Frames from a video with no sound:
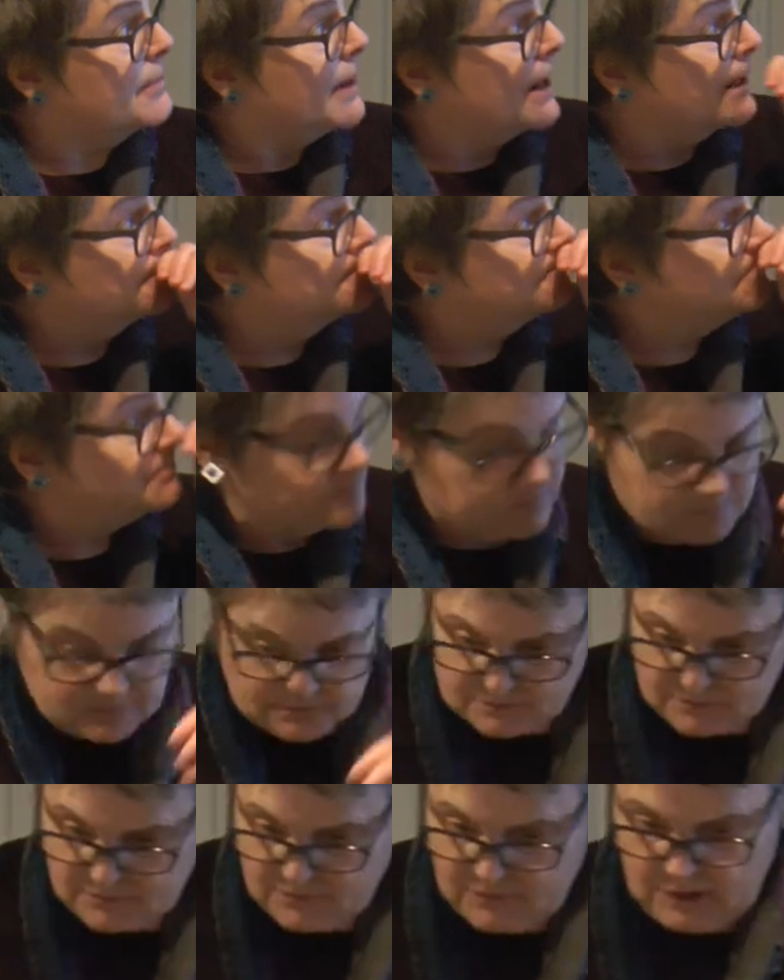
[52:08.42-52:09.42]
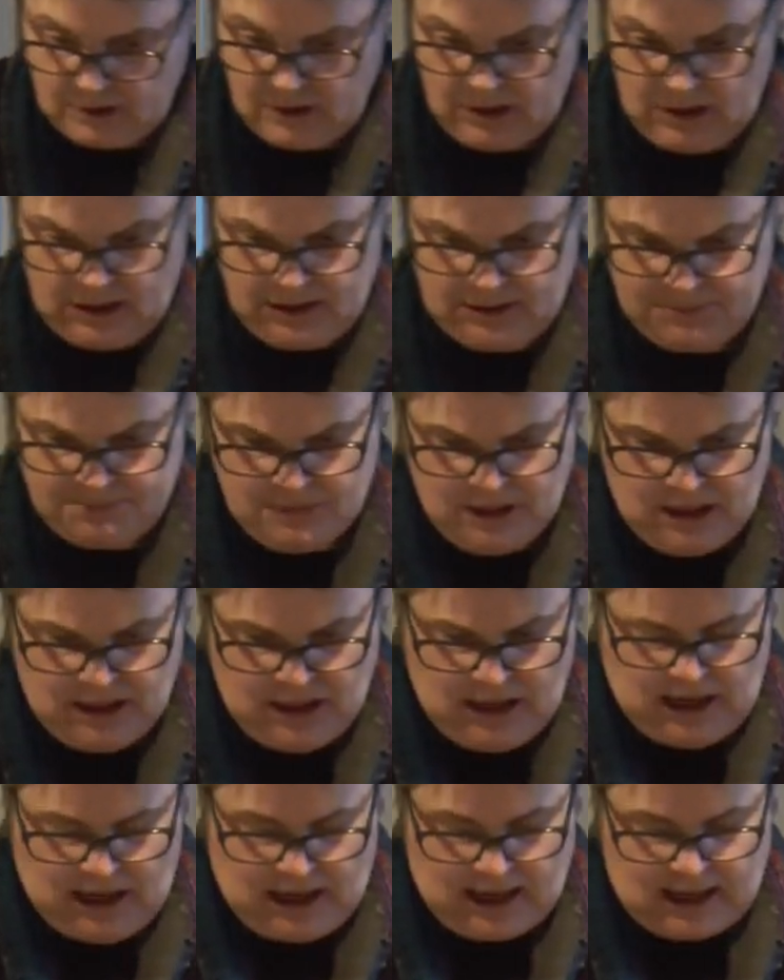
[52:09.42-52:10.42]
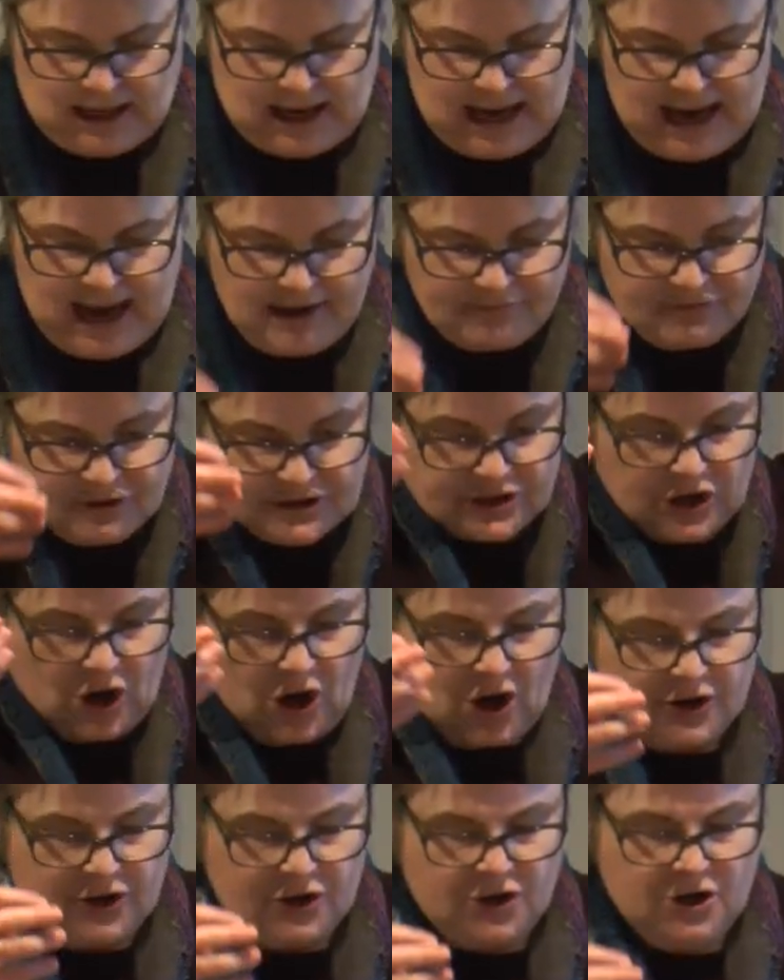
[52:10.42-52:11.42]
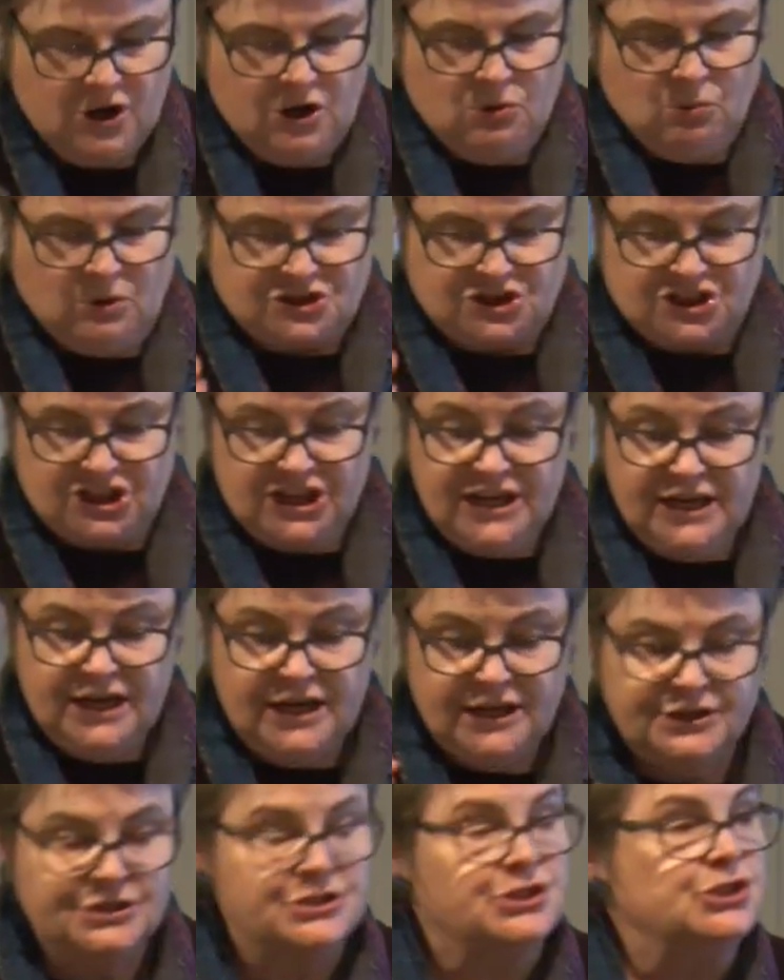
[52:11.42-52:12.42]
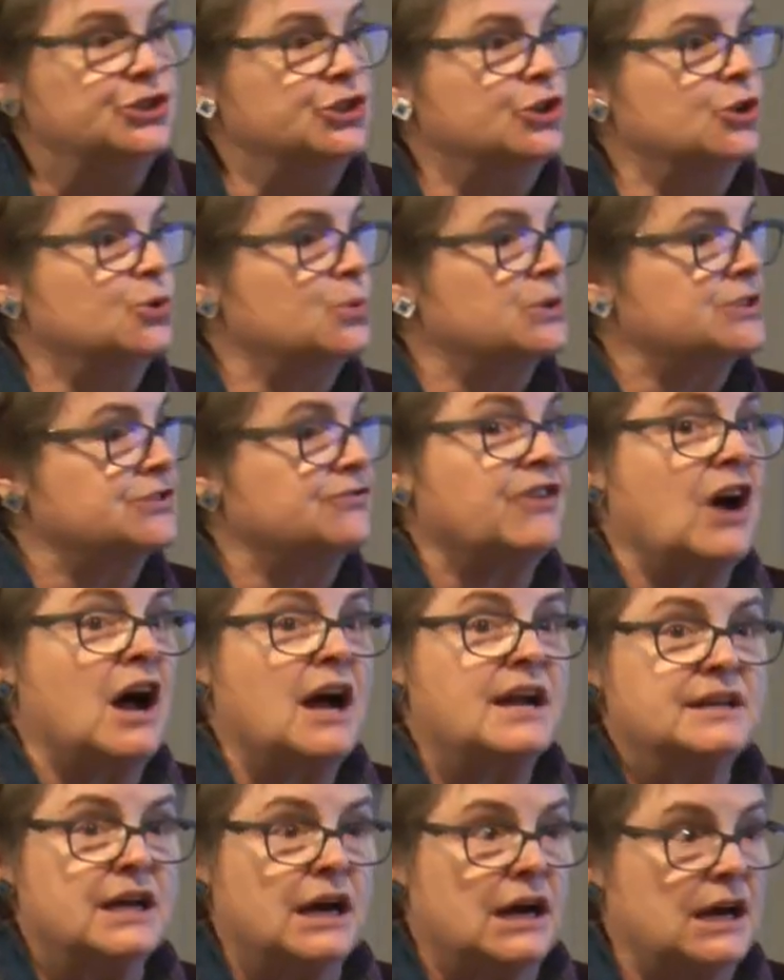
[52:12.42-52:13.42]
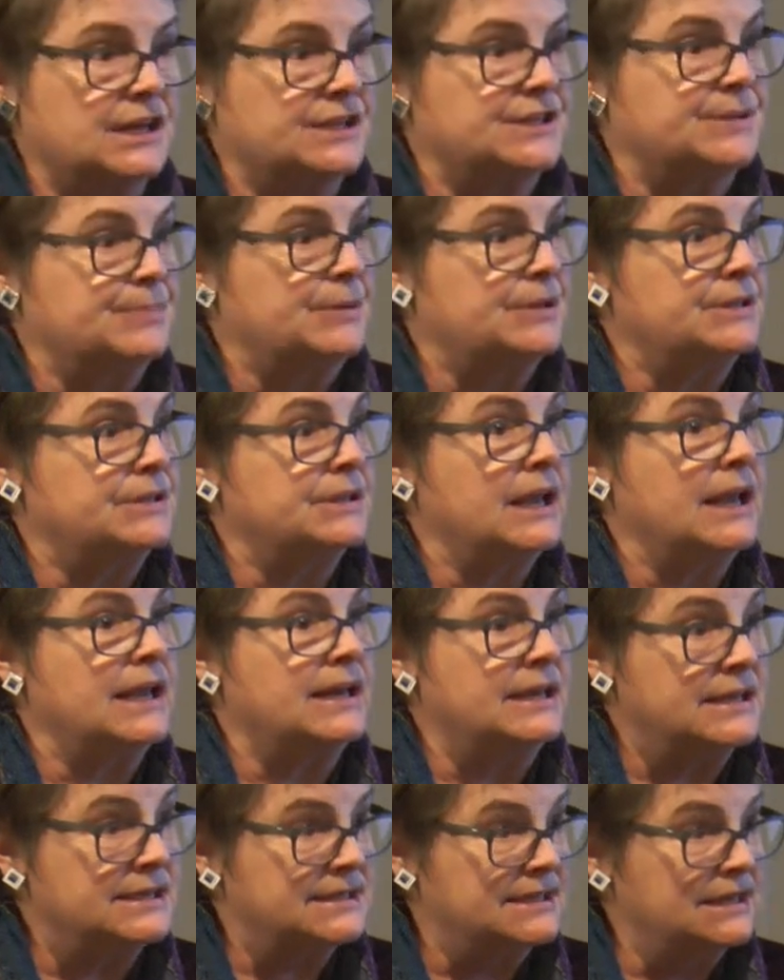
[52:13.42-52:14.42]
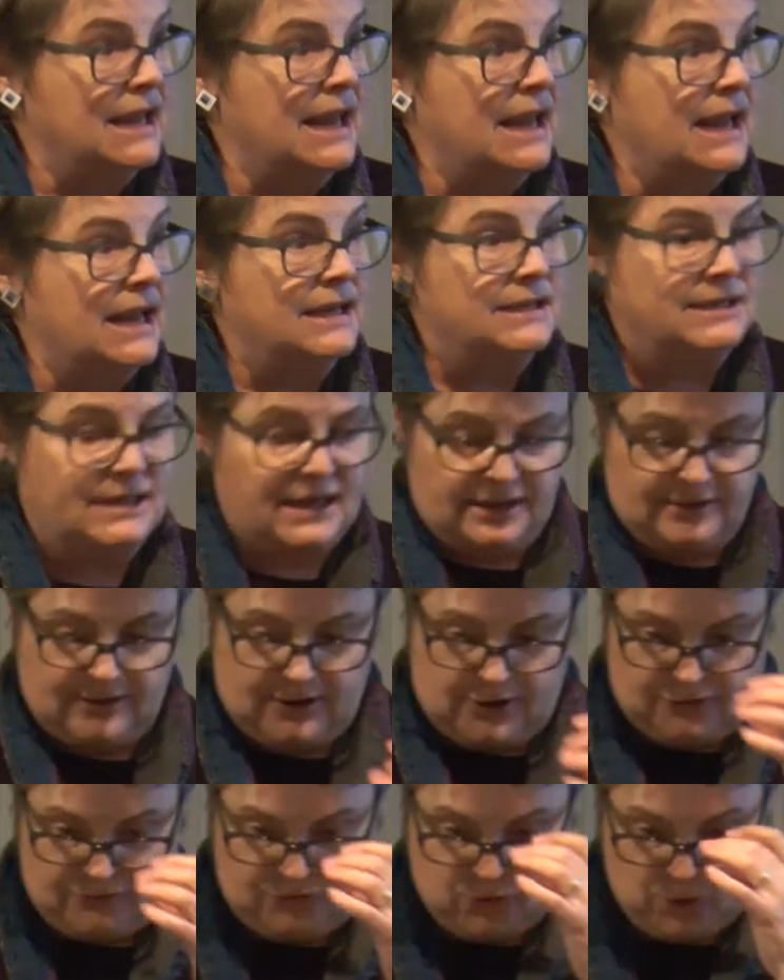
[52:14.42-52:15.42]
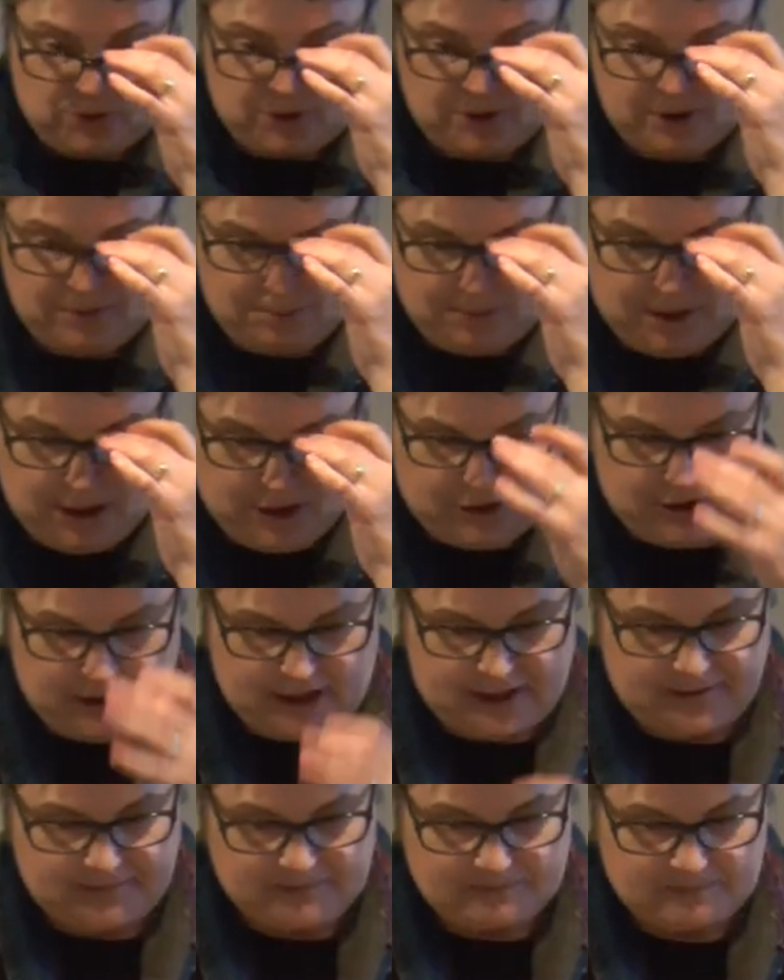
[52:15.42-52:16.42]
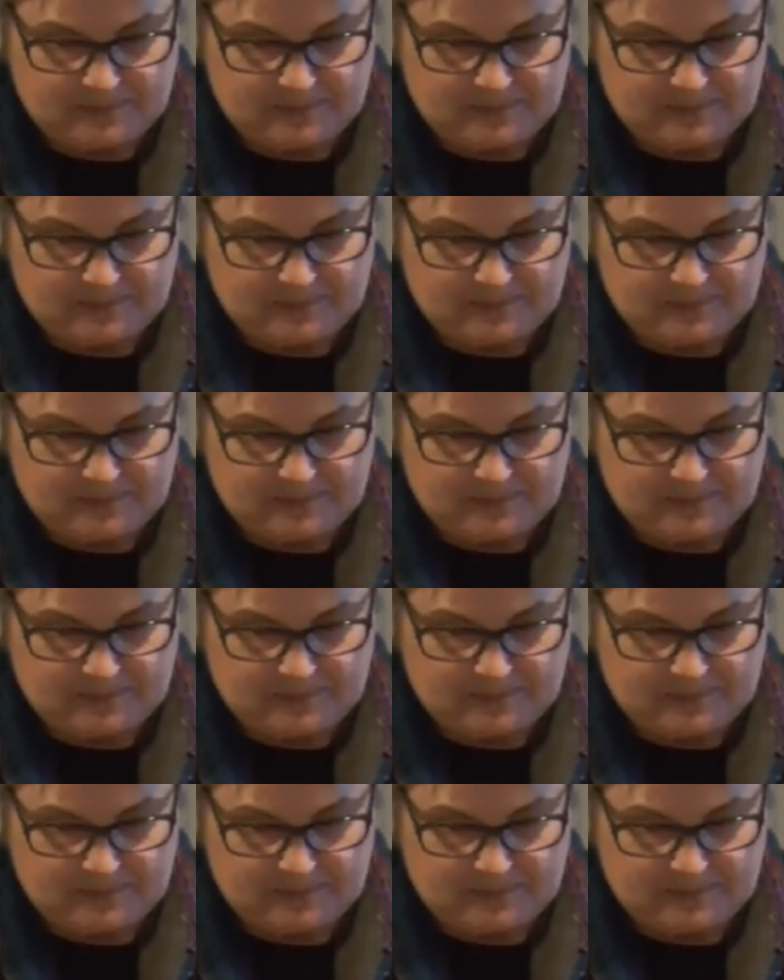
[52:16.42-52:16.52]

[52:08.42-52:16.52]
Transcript: about, um, uh, every daughter, what she needed to do was find a husband and his land and therefore marry.